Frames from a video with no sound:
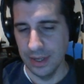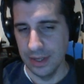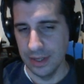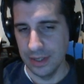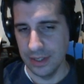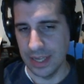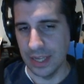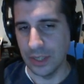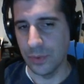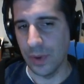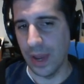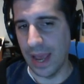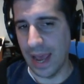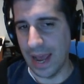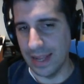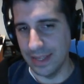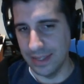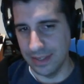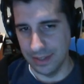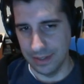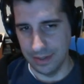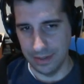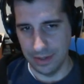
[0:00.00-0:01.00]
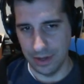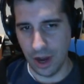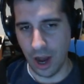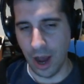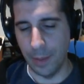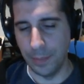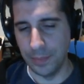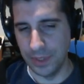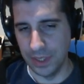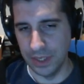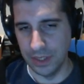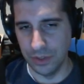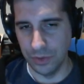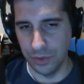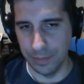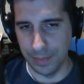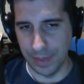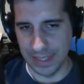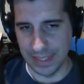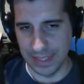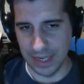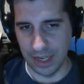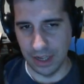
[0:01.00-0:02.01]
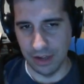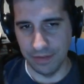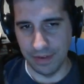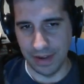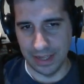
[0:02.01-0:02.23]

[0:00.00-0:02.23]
So that's why I had to opt into it myself.